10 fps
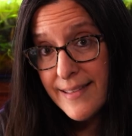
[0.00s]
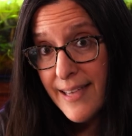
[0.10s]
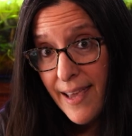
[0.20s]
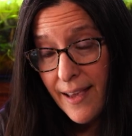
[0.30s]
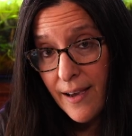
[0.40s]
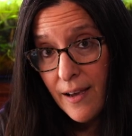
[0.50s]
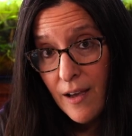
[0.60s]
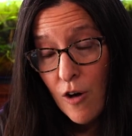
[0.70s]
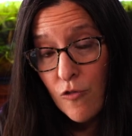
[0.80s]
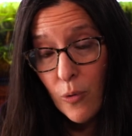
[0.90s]
tank
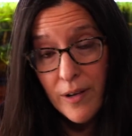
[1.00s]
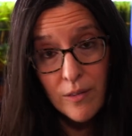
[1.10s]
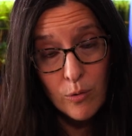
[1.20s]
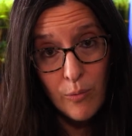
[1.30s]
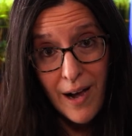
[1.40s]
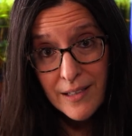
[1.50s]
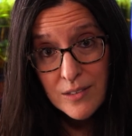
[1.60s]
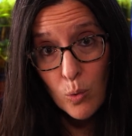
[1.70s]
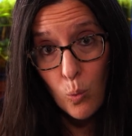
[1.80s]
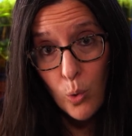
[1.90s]
for either
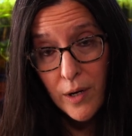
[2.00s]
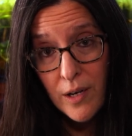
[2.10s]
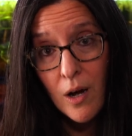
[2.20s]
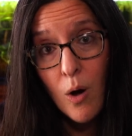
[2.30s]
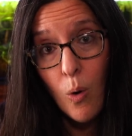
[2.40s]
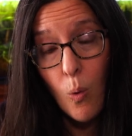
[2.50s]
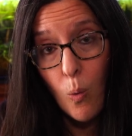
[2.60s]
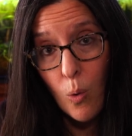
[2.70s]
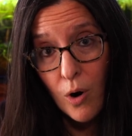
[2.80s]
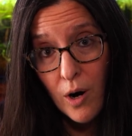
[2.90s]
rocks, wood,
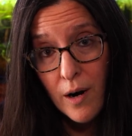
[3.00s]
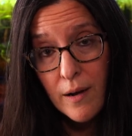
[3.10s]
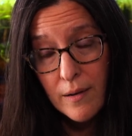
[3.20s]
or